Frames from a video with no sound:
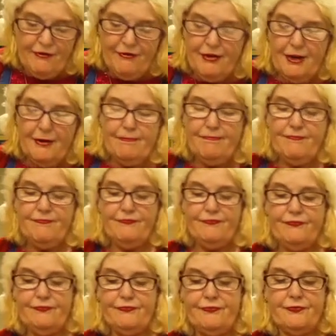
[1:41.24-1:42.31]
of,
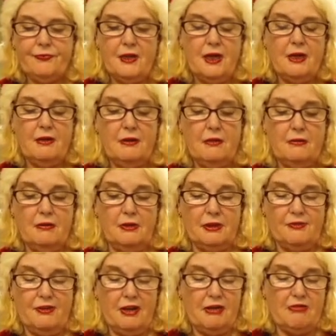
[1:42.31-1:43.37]
well,
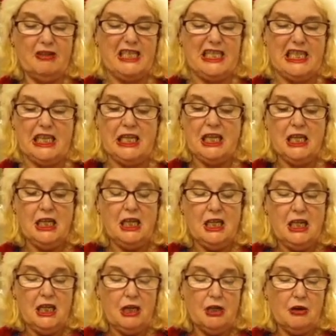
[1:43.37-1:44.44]
it's very greasy.
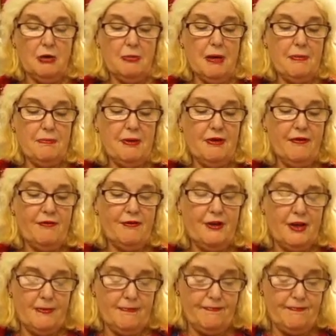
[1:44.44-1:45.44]
I've got my bit of